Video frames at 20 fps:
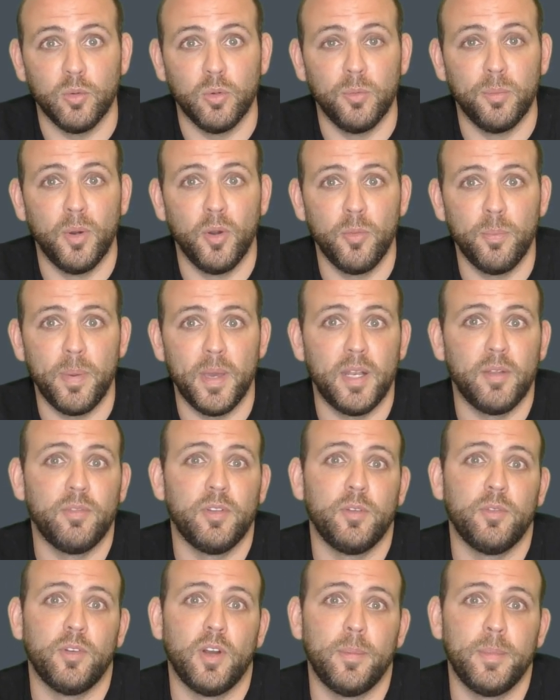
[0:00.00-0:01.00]
so we'll both
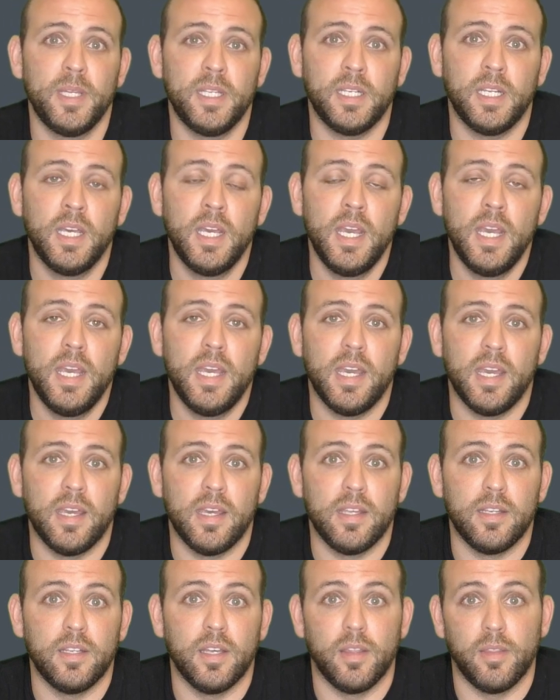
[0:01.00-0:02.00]
benefit from it,
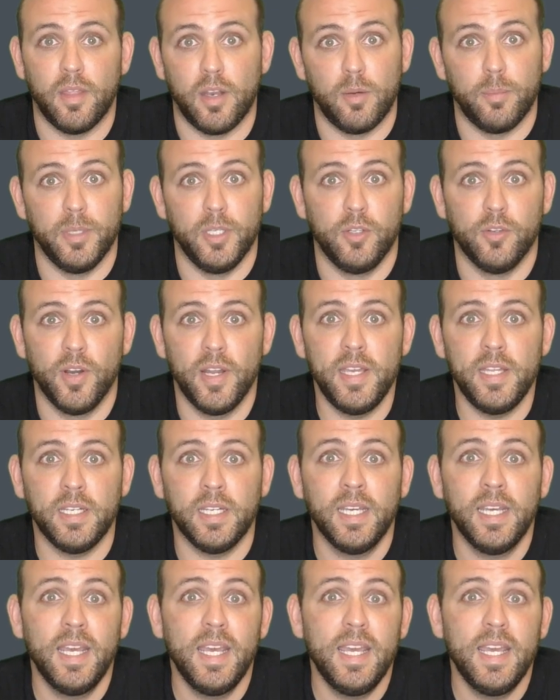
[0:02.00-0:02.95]
and that'll be great.